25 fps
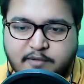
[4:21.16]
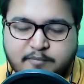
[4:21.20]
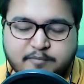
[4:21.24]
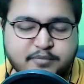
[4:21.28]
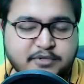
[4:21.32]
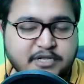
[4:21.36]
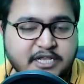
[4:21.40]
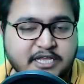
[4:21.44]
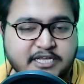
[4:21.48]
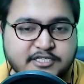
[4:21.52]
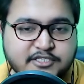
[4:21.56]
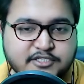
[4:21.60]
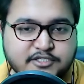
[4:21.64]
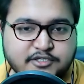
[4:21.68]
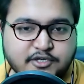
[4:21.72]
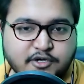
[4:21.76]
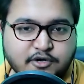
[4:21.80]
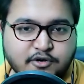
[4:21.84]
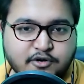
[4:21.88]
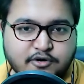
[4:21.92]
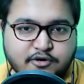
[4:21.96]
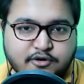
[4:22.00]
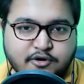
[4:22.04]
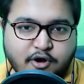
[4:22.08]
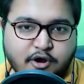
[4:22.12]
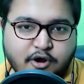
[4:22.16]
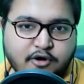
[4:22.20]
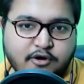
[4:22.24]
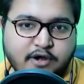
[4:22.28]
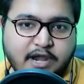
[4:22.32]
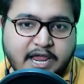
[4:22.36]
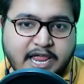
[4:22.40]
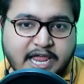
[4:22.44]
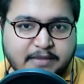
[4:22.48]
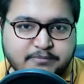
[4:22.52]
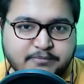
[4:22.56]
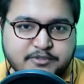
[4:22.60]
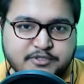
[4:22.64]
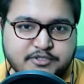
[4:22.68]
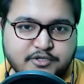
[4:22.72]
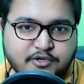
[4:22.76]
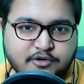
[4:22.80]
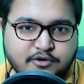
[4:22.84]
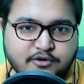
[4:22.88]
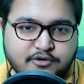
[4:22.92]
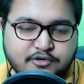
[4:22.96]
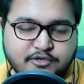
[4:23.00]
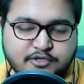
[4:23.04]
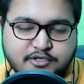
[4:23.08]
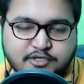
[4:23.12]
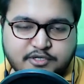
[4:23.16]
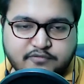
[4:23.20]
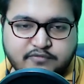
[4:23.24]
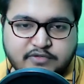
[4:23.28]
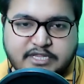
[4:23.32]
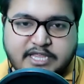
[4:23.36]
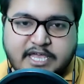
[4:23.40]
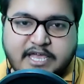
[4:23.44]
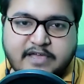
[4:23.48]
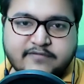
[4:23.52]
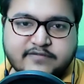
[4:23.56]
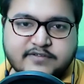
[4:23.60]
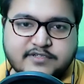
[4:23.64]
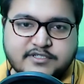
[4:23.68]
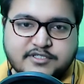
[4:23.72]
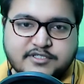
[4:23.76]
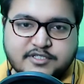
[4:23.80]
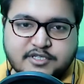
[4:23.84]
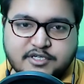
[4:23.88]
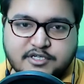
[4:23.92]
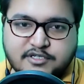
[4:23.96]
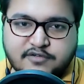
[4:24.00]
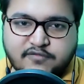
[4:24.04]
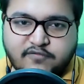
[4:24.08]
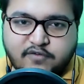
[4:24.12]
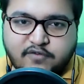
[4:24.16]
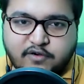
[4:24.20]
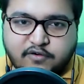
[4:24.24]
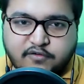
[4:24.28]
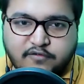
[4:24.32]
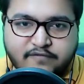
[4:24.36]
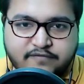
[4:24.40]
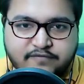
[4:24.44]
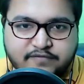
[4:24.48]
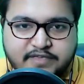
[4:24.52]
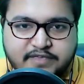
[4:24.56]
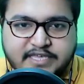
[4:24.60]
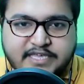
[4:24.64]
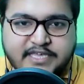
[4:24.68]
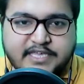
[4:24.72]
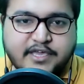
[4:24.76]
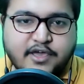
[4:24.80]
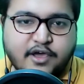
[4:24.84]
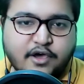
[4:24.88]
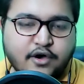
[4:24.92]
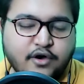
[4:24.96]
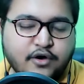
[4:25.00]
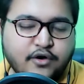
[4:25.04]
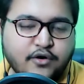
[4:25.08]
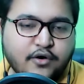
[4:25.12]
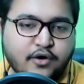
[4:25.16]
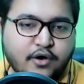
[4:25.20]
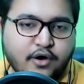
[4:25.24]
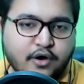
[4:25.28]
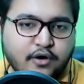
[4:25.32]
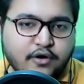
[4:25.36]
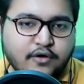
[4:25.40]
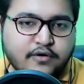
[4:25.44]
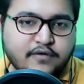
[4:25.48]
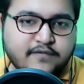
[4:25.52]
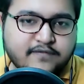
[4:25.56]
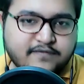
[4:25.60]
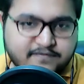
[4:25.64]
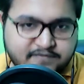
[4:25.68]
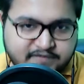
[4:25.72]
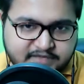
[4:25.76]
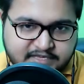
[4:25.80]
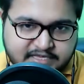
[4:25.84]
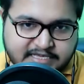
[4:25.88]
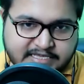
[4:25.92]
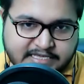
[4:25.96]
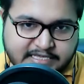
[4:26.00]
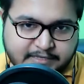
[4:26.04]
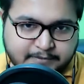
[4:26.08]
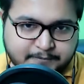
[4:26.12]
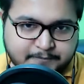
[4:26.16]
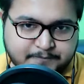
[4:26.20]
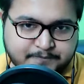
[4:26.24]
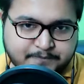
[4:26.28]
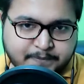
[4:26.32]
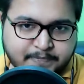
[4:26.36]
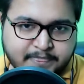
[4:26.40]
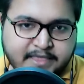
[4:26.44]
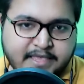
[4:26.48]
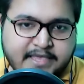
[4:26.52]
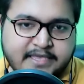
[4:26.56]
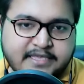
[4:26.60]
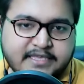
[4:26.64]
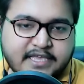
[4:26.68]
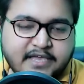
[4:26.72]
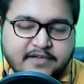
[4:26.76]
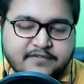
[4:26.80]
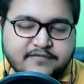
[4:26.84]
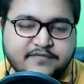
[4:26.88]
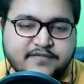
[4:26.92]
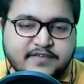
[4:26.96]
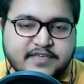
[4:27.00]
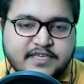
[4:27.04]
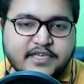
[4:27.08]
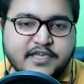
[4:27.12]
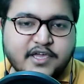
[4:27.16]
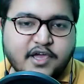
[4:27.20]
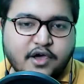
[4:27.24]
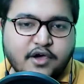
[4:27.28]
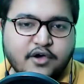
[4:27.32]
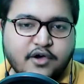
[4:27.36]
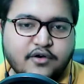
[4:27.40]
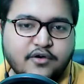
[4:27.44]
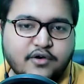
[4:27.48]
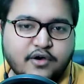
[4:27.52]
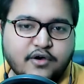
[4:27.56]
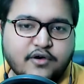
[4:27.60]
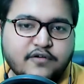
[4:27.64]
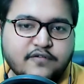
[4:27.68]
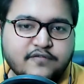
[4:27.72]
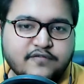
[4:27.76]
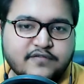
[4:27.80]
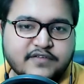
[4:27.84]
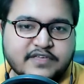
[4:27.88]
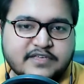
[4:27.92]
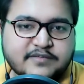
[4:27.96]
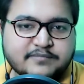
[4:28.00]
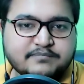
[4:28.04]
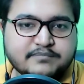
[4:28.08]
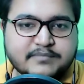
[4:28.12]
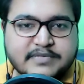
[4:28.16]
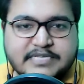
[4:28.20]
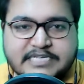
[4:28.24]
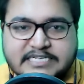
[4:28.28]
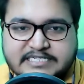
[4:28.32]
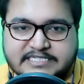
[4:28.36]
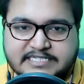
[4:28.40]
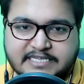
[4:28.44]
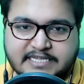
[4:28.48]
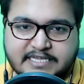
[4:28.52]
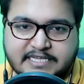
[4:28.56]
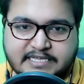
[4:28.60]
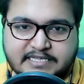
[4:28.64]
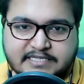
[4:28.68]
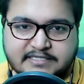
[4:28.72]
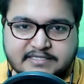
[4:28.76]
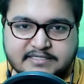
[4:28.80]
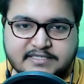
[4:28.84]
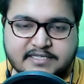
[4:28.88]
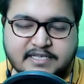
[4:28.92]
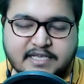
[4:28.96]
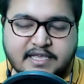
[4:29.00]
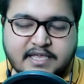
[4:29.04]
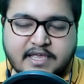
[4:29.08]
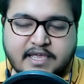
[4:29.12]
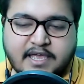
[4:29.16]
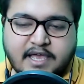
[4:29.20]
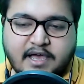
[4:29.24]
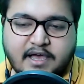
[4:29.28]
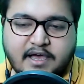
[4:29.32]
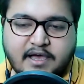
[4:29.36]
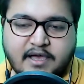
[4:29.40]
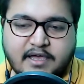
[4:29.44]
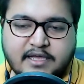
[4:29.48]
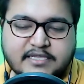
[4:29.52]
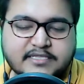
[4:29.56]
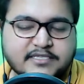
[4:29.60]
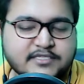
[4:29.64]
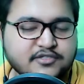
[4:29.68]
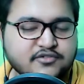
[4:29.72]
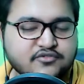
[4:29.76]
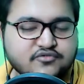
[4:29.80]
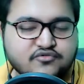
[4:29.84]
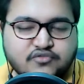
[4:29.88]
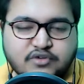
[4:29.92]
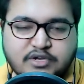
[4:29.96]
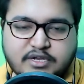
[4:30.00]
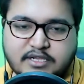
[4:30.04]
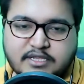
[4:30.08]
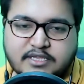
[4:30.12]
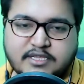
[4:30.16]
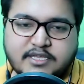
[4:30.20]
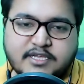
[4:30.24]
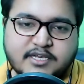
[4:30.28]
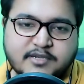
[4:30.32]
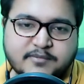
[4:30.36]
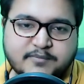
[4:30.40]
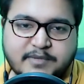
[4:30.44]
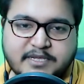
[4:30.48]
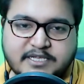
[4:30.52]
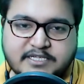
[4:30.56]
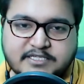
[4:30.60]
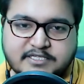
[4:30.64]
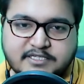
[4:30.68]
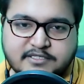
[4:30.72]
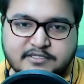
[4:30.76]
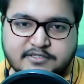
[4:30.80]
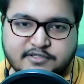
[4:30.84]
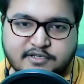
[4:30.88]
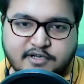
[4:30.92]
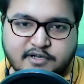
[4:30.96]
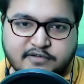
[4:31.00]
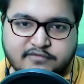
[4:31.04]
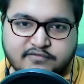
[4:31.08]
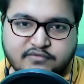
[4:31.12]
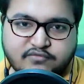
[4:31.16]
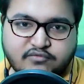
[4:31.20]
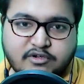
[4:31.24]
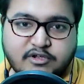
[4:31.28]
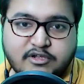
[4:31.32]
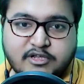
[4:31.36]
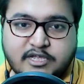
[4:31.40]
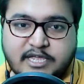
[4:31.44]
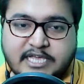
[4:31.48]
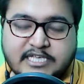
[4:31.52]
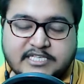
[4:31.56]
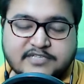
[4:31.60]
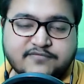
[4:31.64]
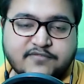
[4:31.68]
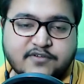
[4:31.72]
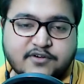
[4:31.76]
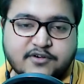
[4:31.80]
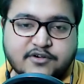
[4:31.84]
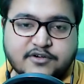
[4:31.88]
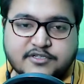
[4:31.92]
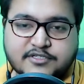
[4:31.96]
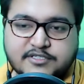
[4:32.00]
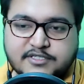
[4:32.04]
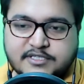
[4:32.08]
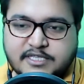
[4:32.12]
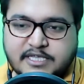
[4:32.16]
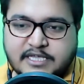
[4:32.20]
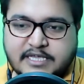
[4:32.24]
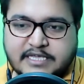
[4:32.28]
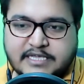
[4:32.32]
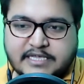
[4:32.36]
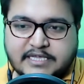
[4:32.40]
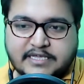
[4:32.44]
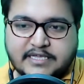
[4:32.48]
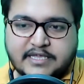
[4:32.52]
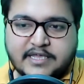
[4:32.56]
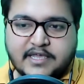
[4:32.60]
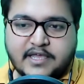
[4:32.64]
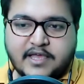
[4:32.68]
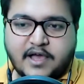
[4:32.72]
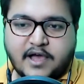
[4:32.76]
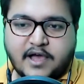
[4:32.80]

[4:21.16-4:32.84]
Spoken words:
Play Store or App Store, you will have to search for VOOV. Yeah, VOOV Meetings. It's really an amazing software as far as the